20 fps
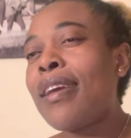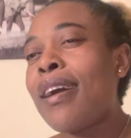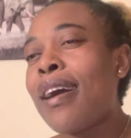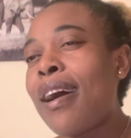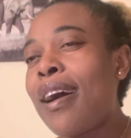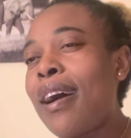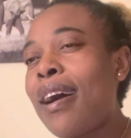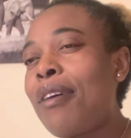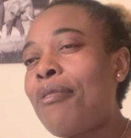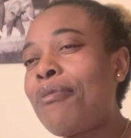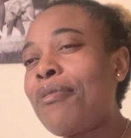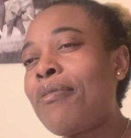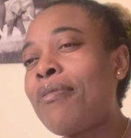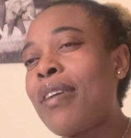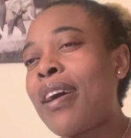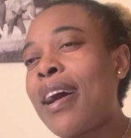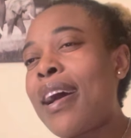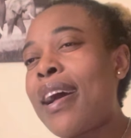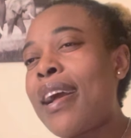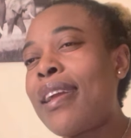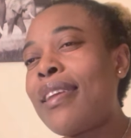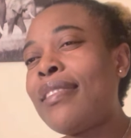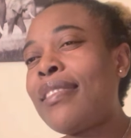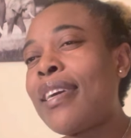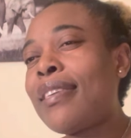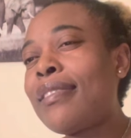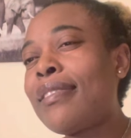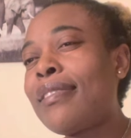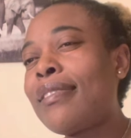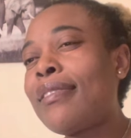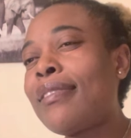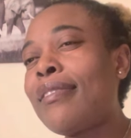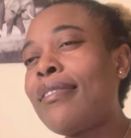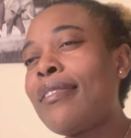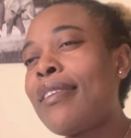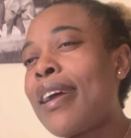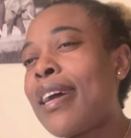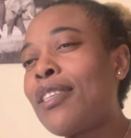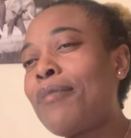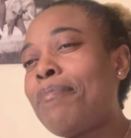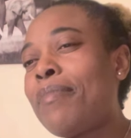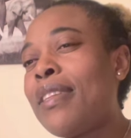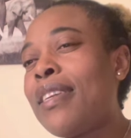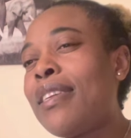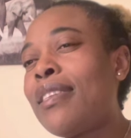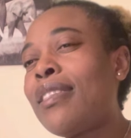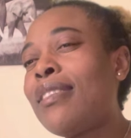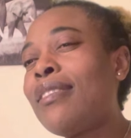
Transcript: How do I just grasp this